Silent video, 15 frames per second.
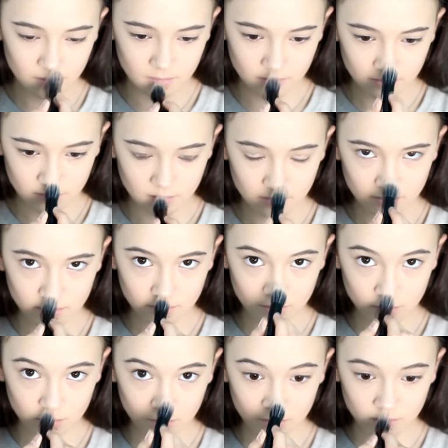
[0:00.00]
on the tip of
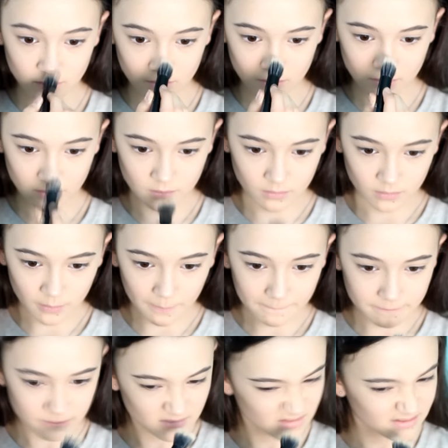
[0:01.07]
my nose
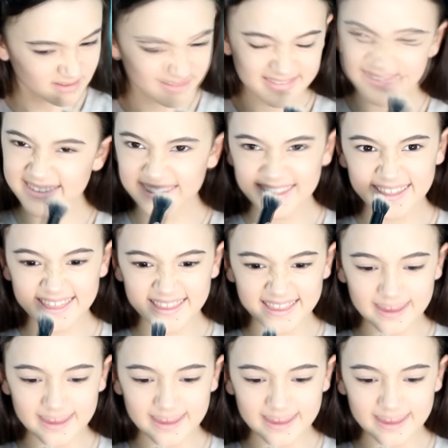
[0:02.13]
and, of course,